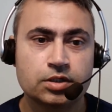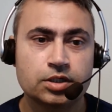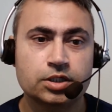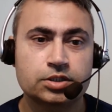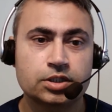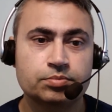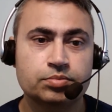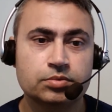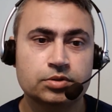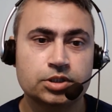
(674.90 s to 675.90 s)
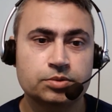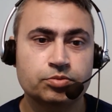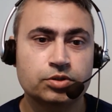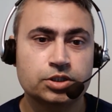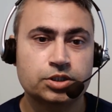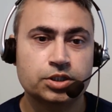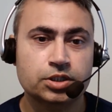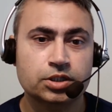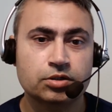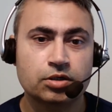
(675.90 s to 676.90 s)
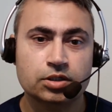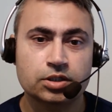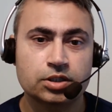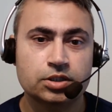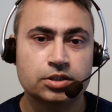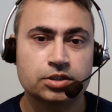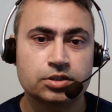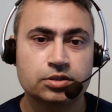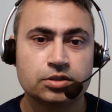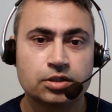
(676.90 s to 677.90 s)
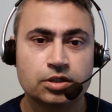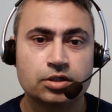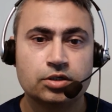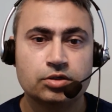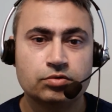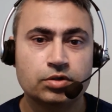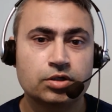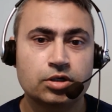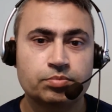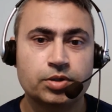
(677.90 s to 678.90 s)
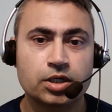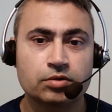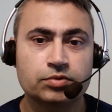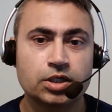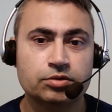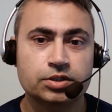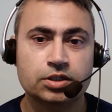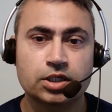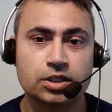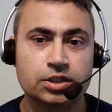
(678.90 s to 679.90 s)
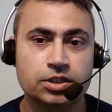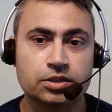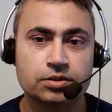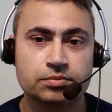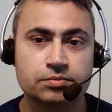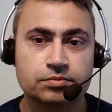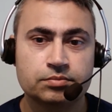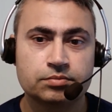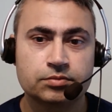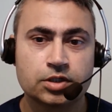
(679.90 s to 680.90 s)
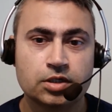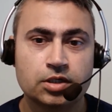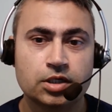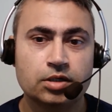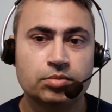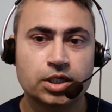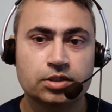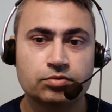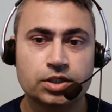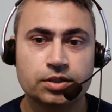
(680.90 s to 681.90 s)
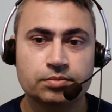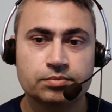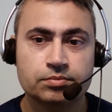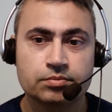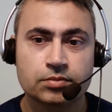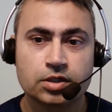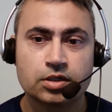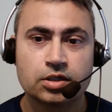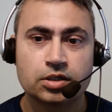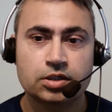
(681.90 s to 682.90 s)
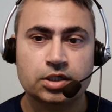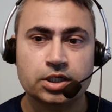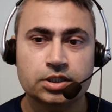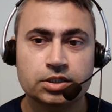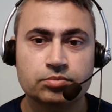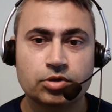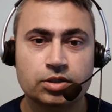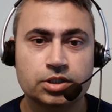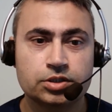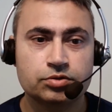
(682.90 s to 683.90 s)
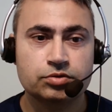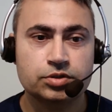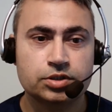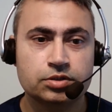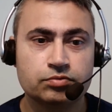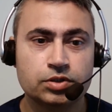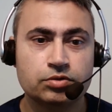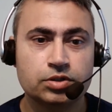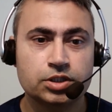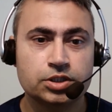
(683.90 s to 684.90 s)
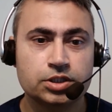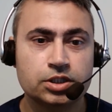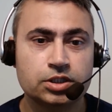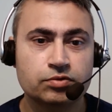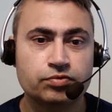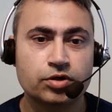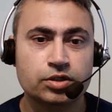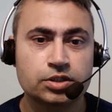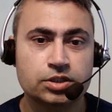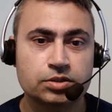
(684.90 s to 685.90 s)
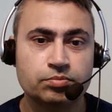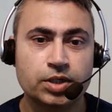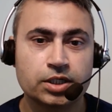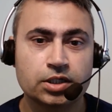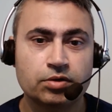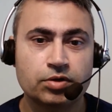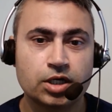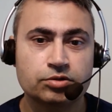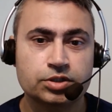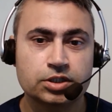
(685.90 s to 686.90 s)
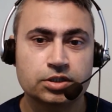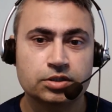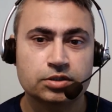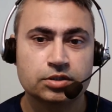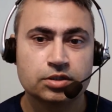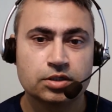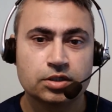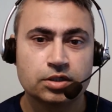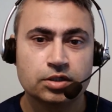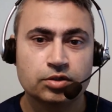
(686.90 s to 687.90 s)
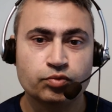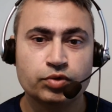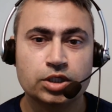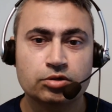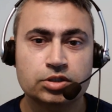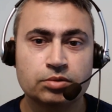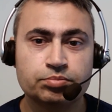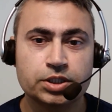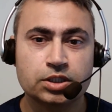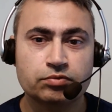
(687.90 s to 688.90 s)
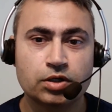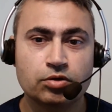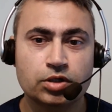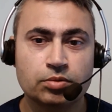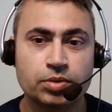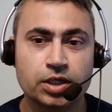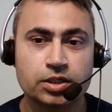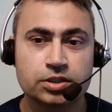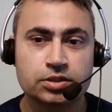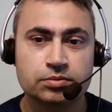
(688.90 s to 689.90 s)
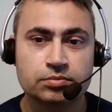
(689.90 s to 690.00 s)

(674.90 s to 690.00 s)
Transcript: except this pony is tricking all Canadians who are not part of the housing cartel. And by the way, tightening mortgage rules will only result in foreigners buying our housing without competing with local buyers,